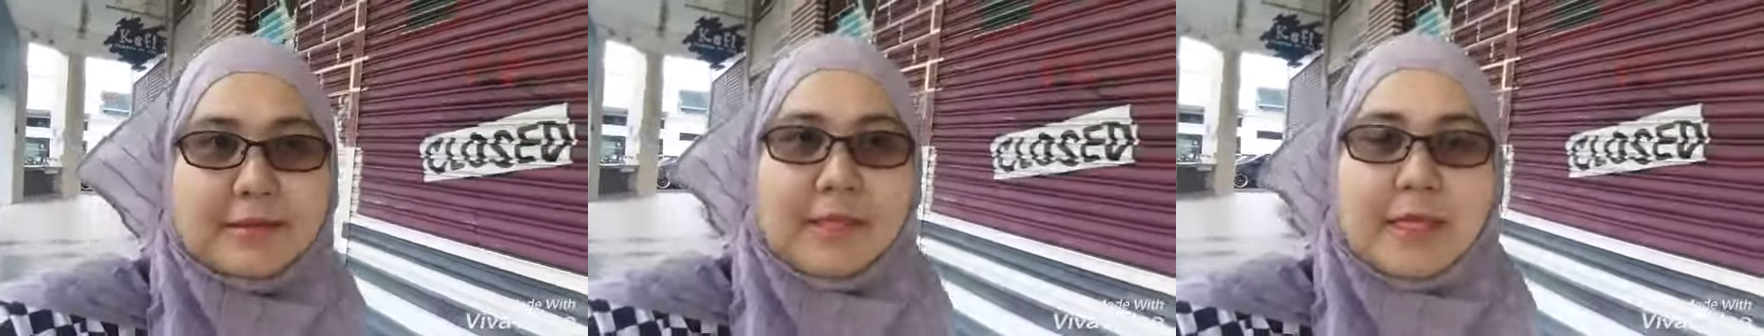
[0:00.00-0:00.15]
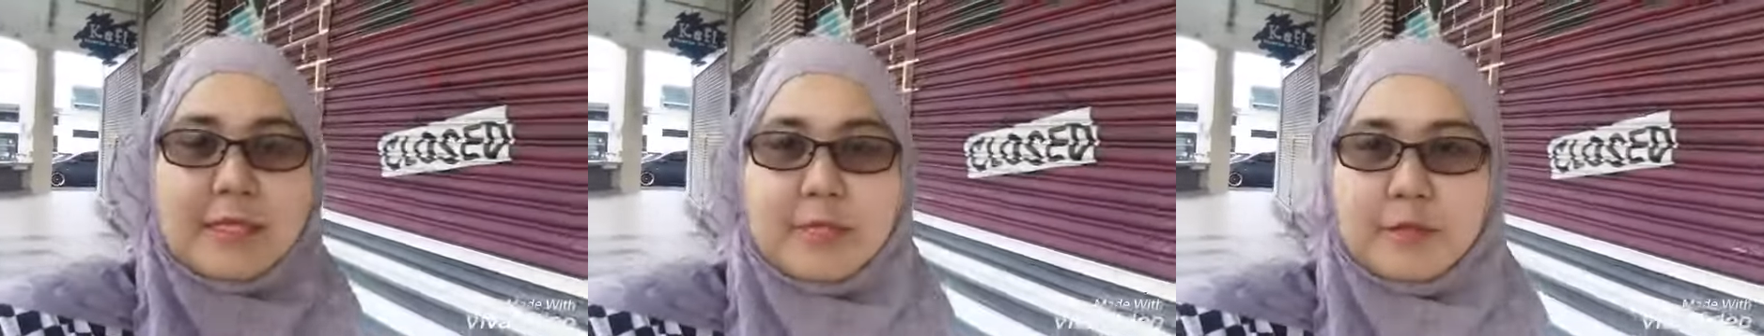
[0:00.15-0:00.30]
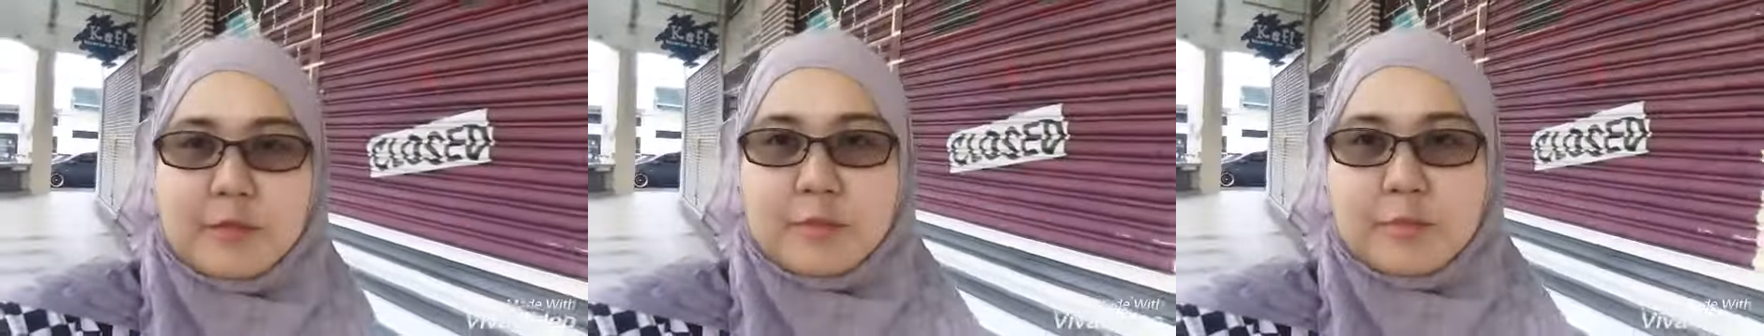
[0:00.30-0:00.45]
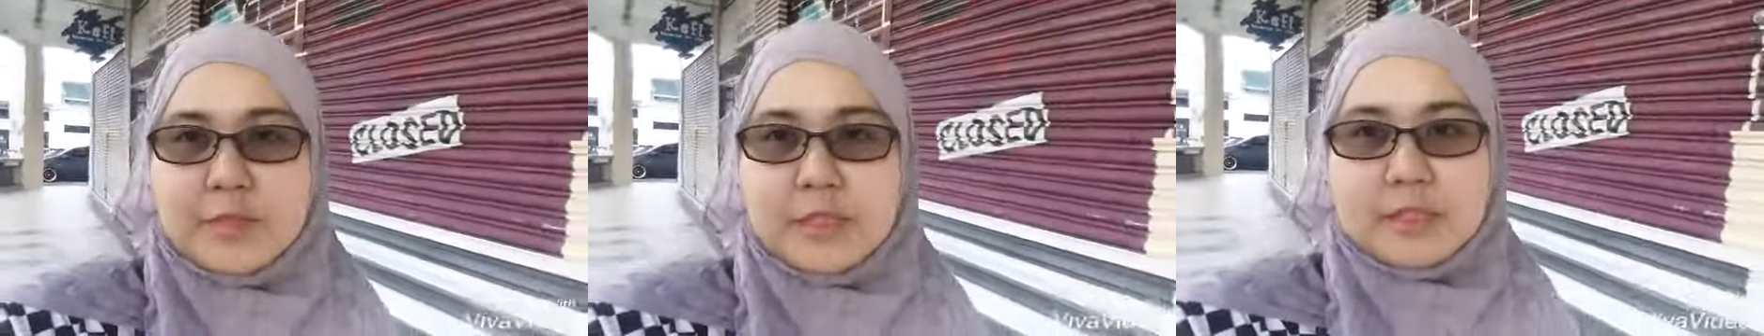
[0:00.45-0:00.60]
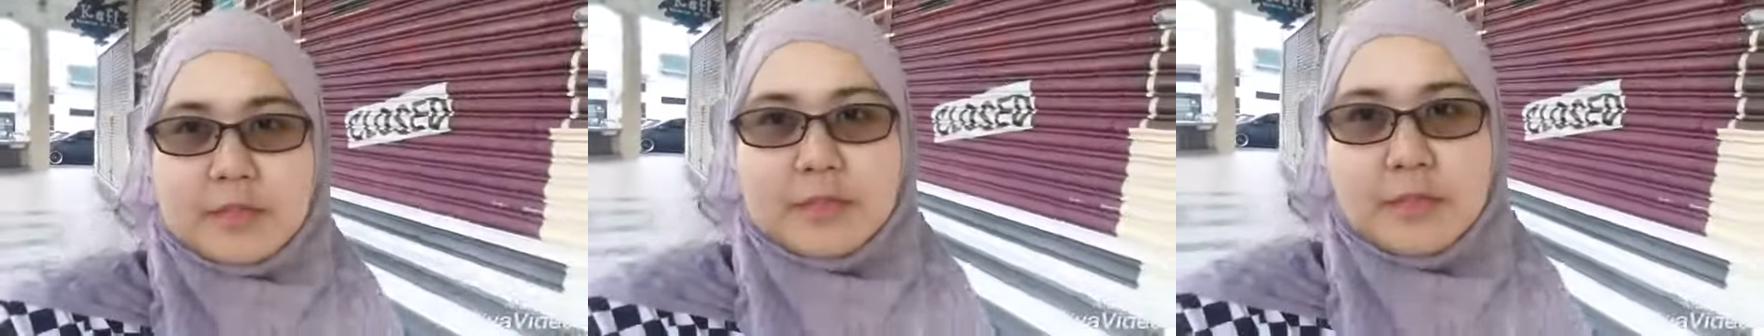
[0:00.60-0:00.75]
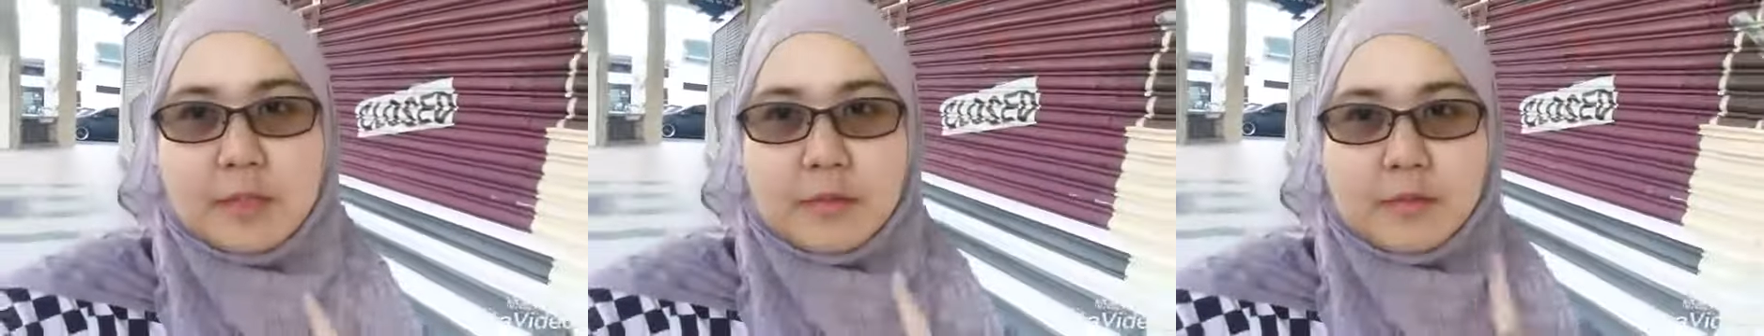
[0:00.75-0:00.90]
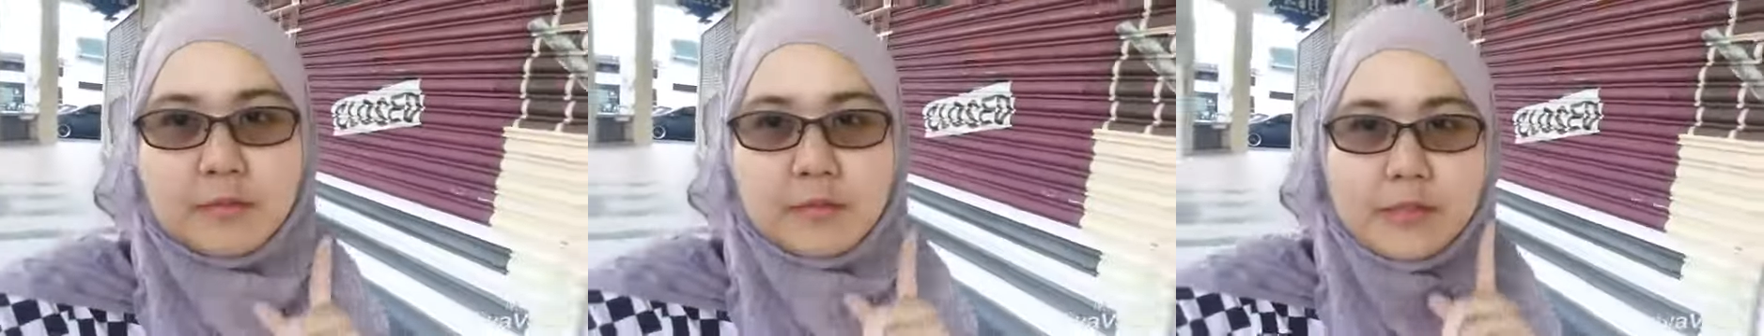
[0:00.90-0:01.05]
Thank you, Mr.
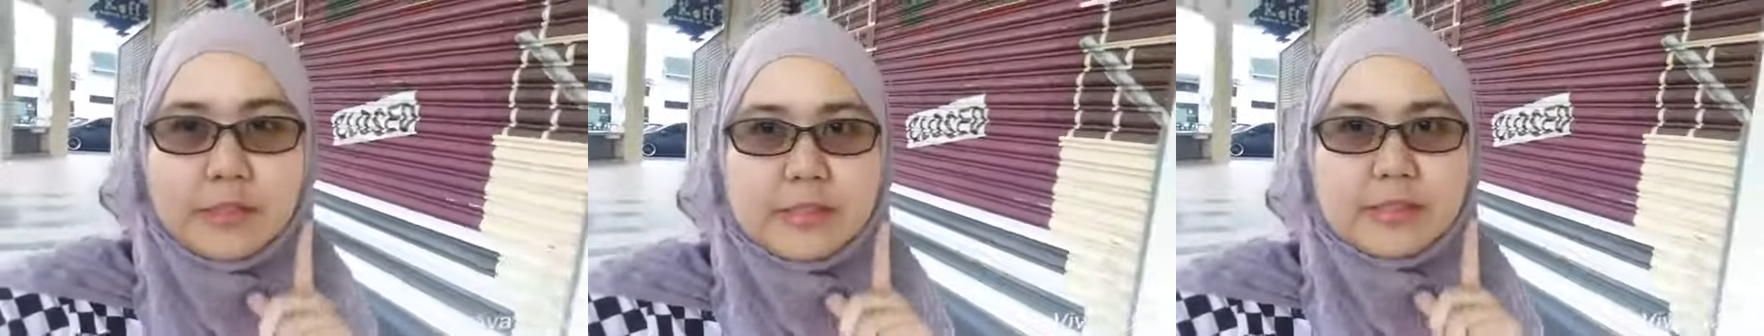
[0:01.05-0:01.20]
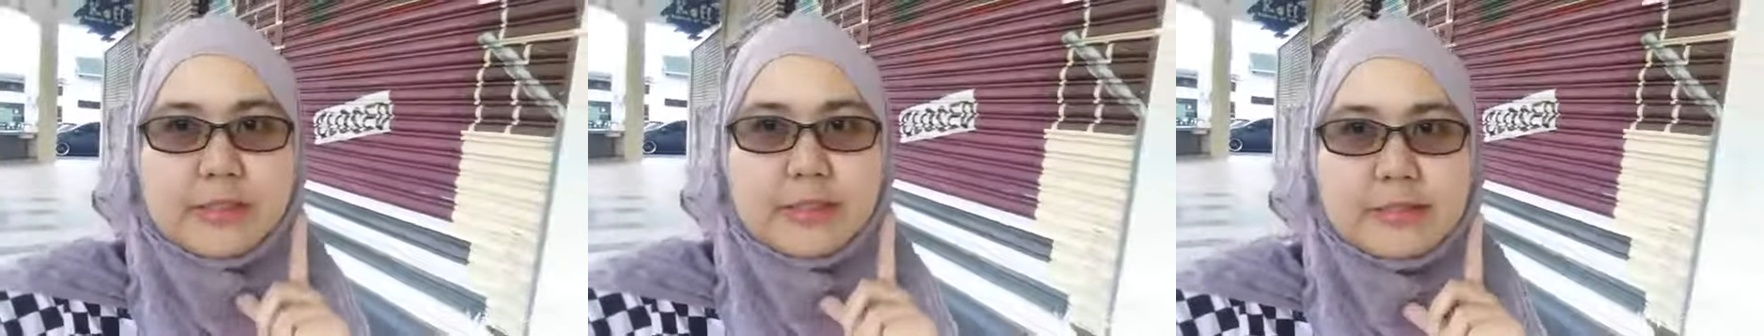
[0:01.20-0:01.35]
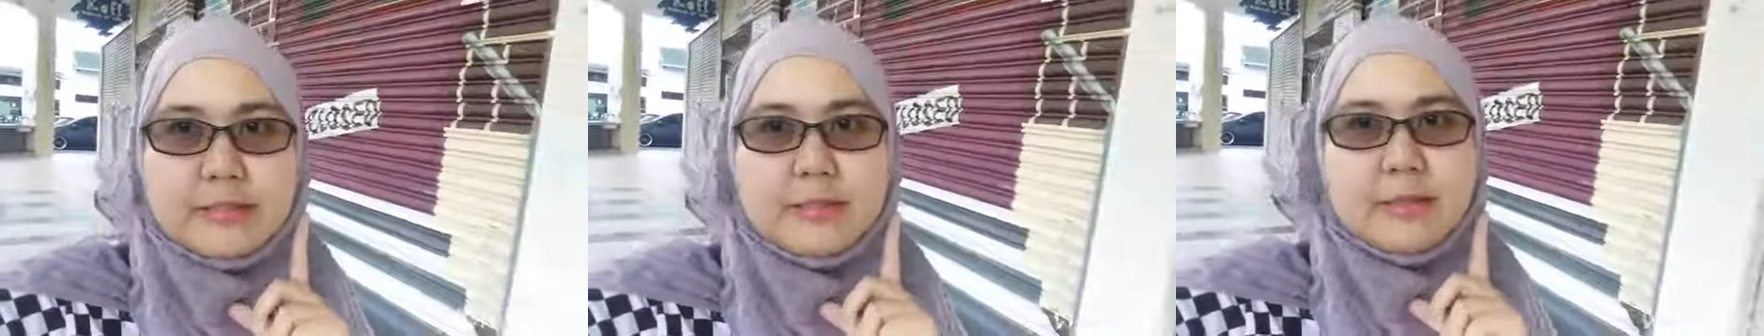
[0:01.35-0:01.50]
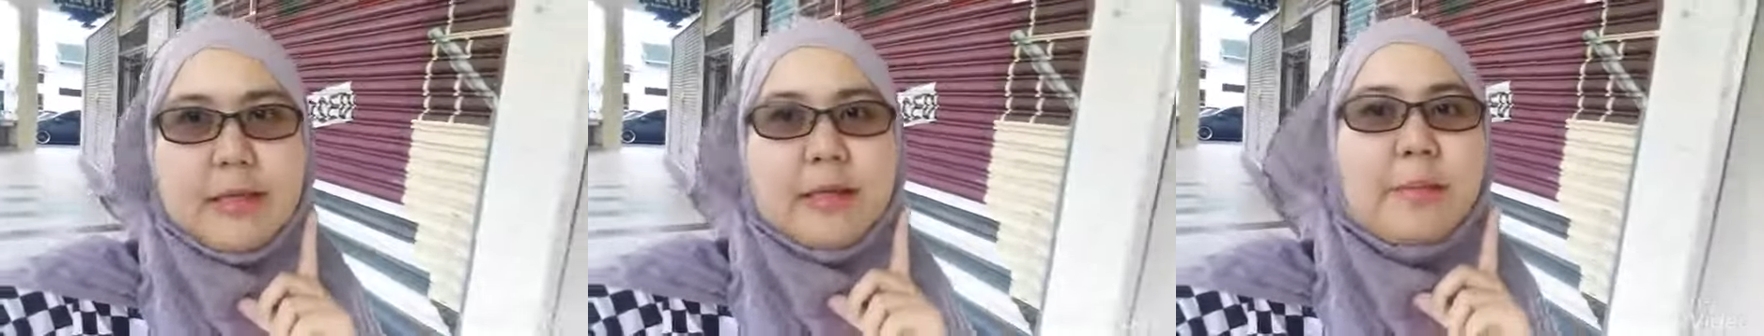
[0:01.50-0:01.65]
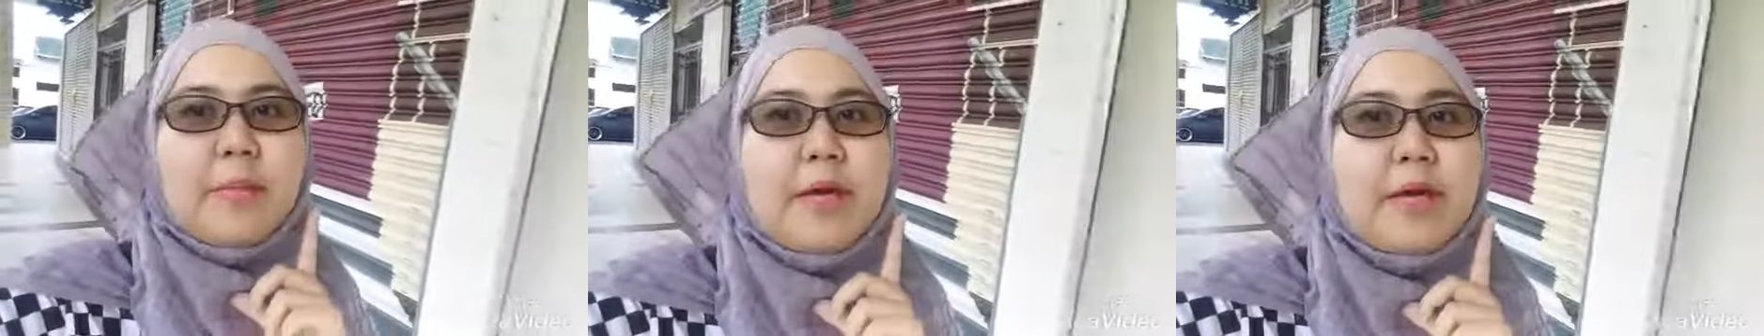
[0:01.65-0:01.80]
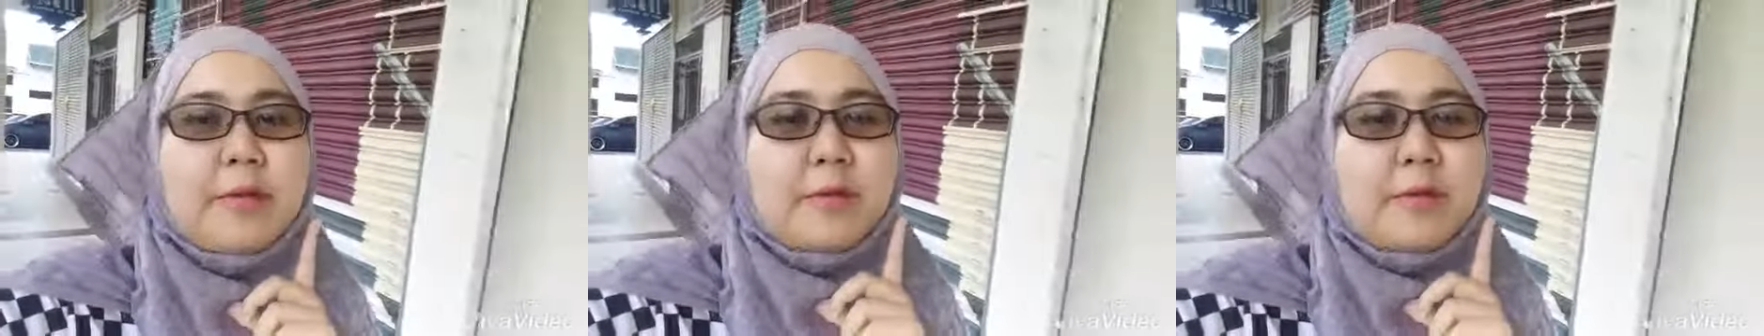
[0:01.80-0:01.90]
Jeffrey. Next time